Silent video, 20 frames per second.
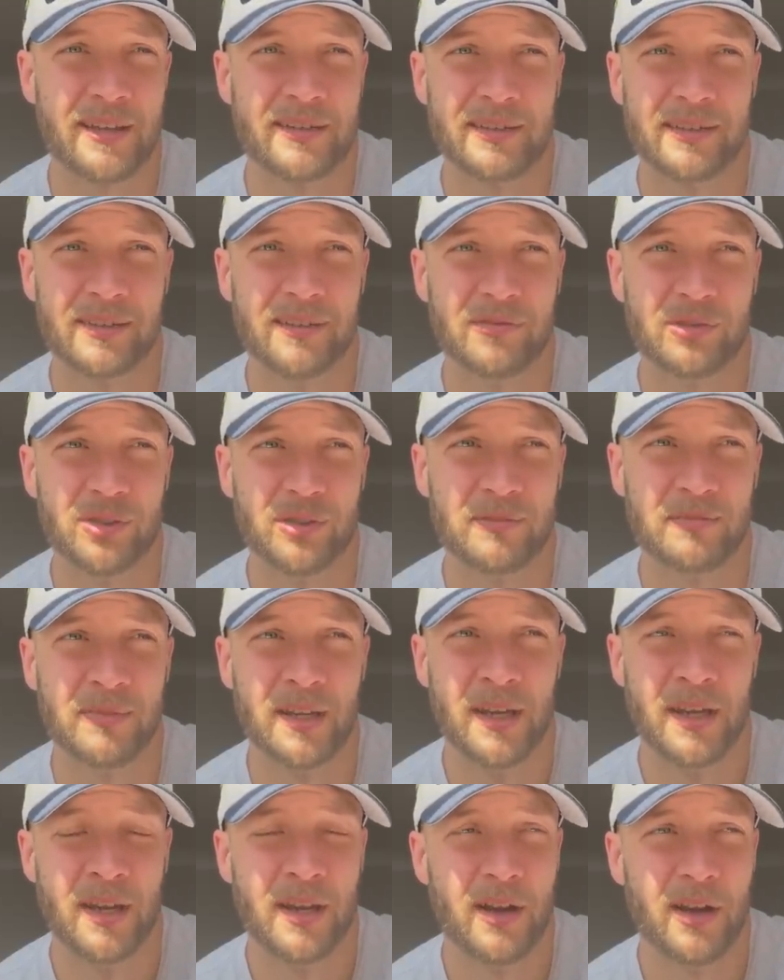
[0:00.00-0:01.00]
I think they've done
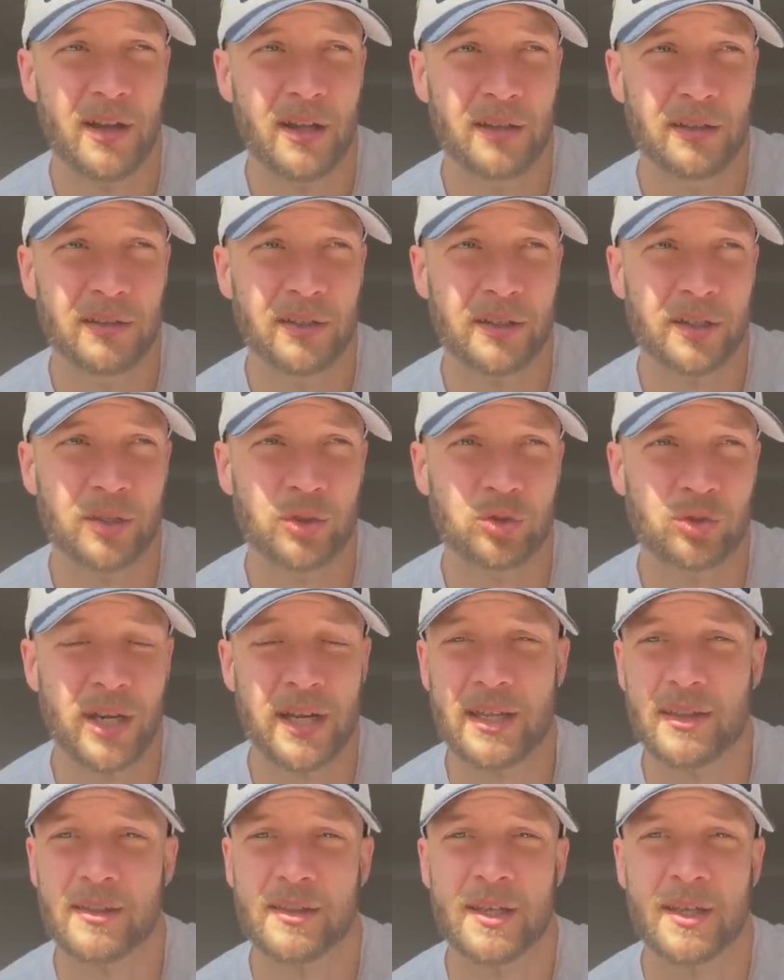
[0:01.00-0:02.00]
a lot of
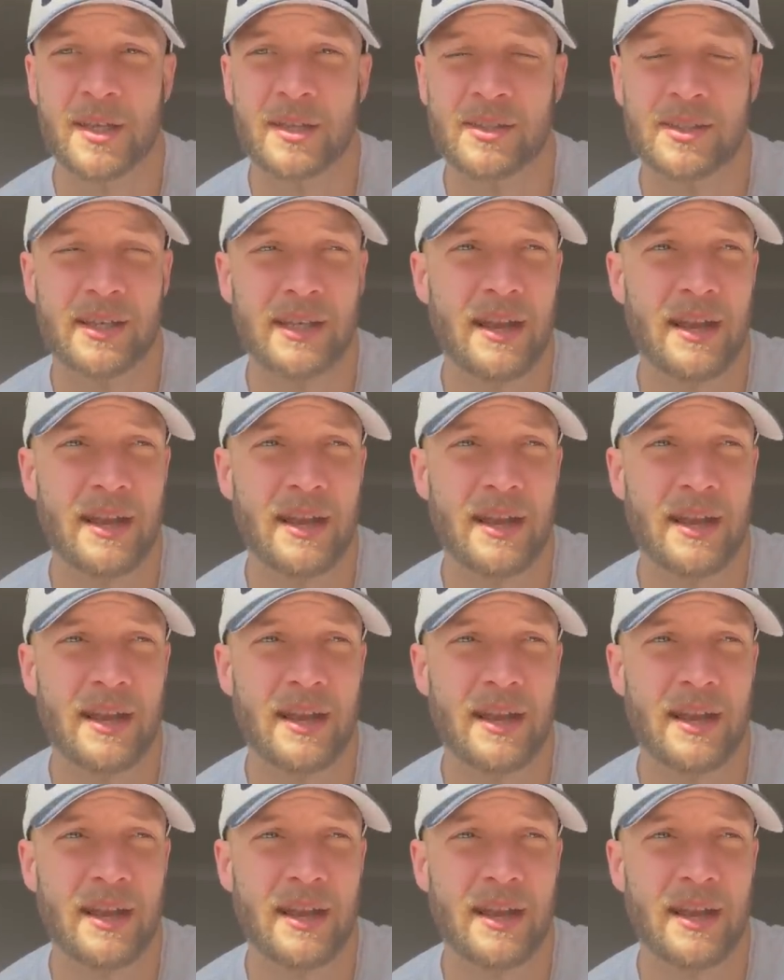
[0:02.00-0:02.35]
great things.